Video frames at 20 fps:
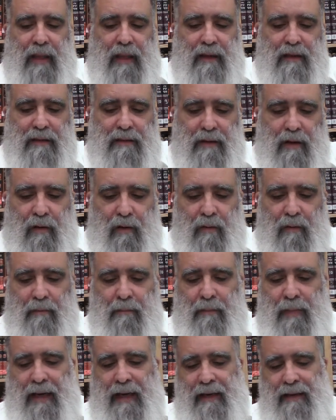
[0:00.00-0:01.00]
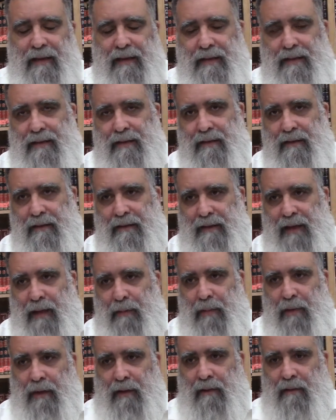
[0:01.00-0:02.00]
So by this
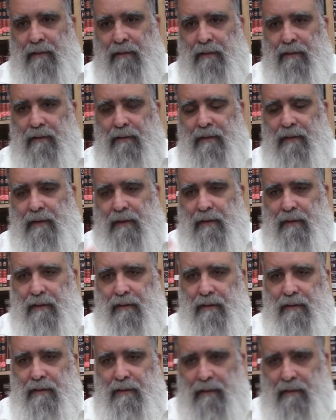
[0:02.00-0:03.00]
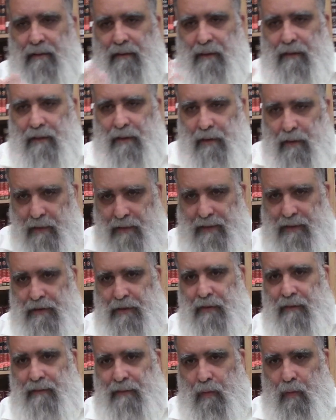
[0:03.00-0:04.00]
double
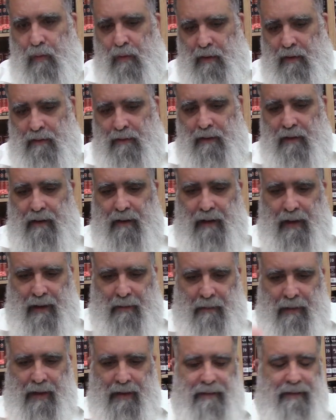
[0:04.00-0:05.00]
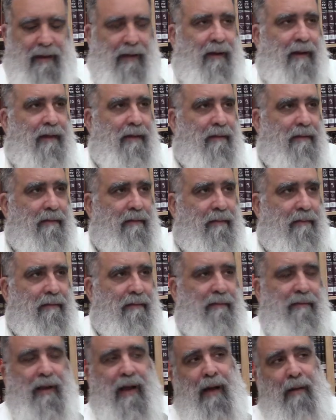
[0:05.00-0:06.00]
usage of the word amarta
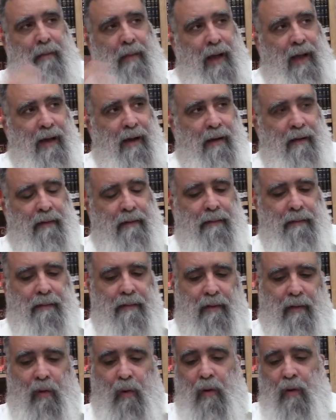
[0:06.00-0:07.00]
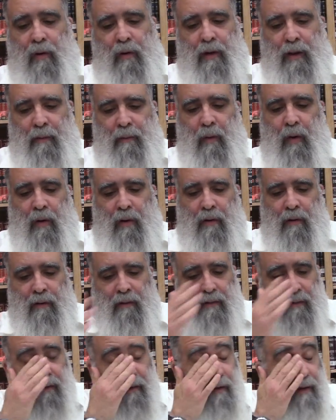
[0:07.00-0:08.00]
ve'amar, or
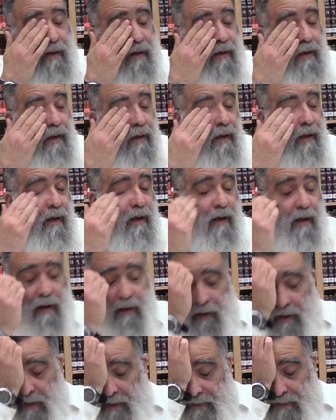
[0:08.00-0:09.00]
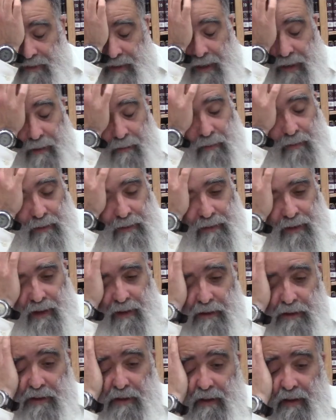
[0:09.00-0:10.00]
emor, Chazal were
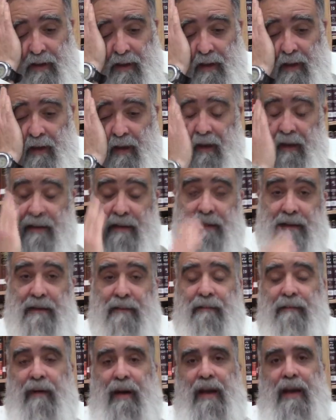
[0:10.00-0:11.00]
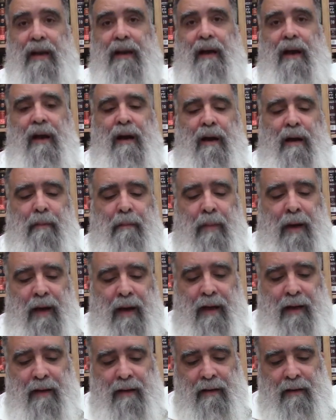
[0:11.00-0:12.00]
darshaning in Vayikra
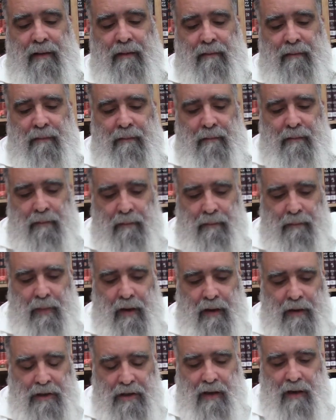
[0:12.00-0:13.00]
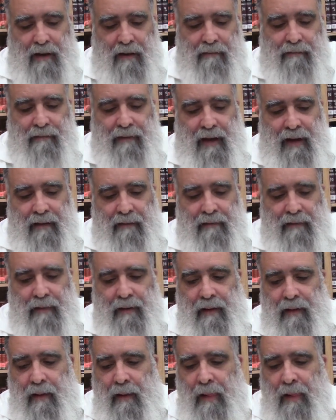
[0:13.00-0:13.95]
Rabbah, in Parsha Chavav,